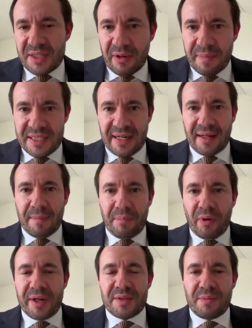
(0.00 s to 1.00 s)
to a particular
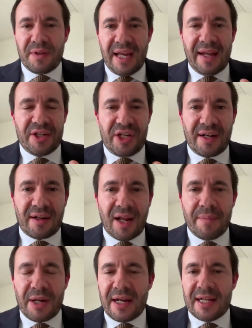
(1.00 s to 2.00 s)
point with the energy and
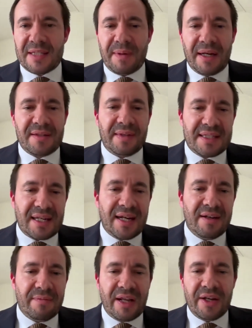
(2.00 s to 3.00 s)
climate aspect of the
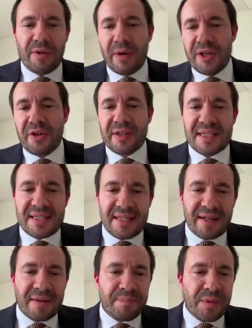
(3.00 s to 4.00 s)
Zeitenwende when you
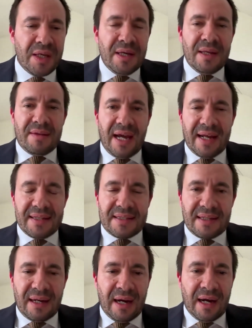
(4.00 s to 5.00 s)
consider
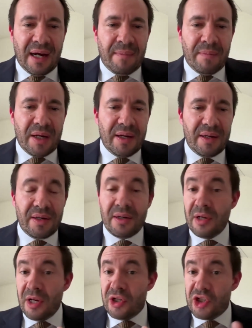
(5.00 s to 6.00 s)
that um,
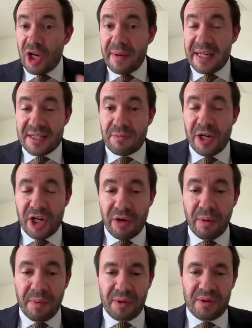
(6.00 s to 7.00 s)
Germany's
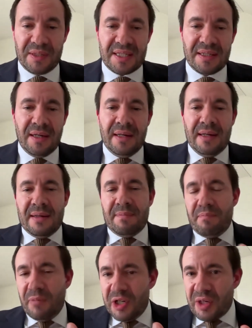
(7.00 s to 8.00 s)
renewables,
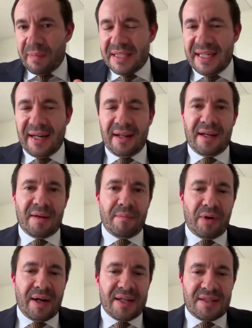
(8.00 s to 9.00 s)
which are particularly
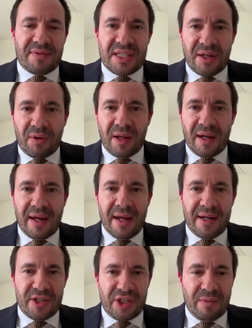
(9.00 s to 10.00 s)
comprised of solar
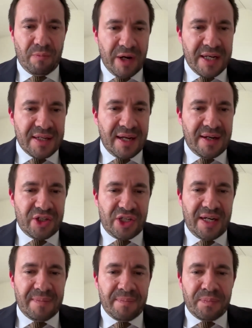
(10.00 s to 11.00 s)
energy and wind
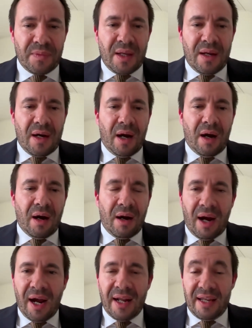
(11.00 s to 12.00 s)
energy, are
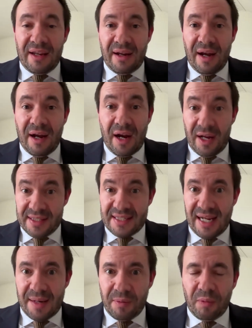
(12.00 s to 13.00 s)
highly uh,
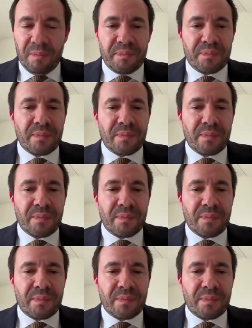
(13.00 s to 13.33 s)
unstable